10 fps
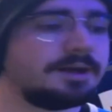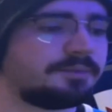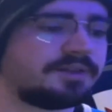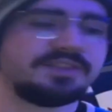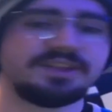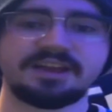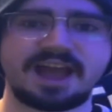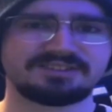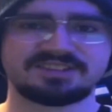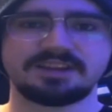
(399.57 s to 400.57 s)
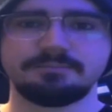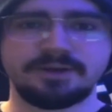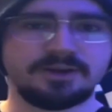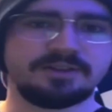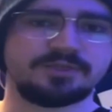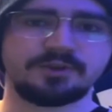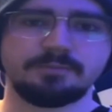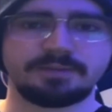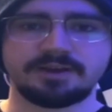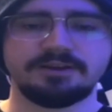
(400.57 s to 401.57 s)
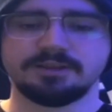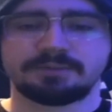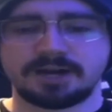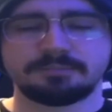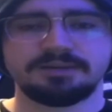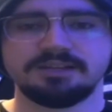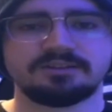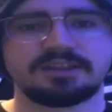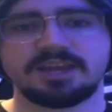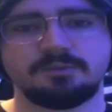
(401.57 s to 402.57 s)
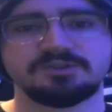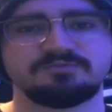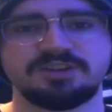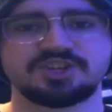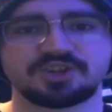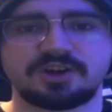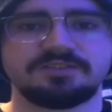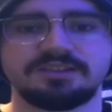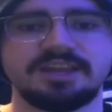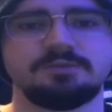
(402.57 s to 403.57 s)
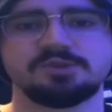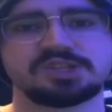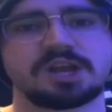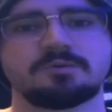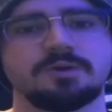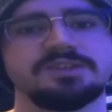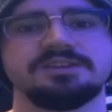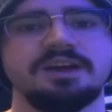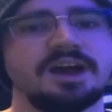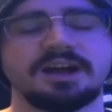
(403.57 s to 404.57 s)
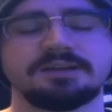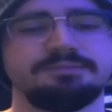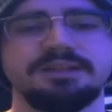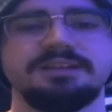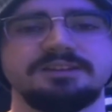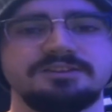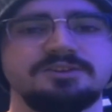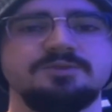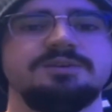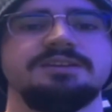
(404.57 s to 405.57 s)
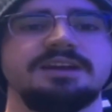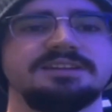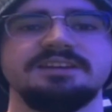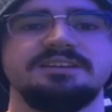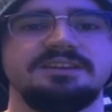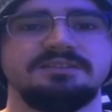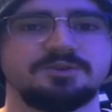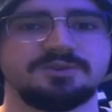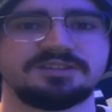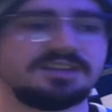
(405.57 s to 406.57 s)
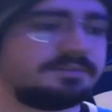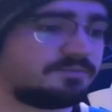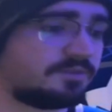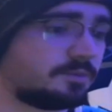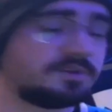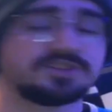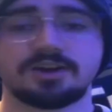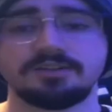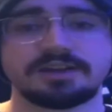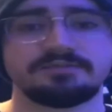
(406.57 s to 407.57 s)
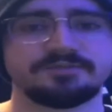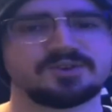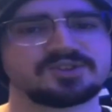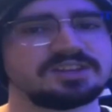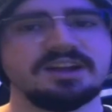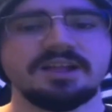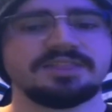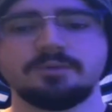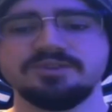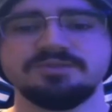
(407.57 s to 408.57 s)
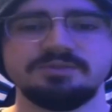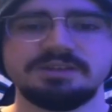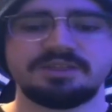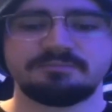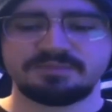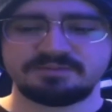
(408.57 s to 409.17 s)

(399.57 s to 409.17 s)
but the second period and third period, the power play looked like it was reshot in the leg with steroids and a completely new an identity to the team from what we saw in that first. And that wasn't really the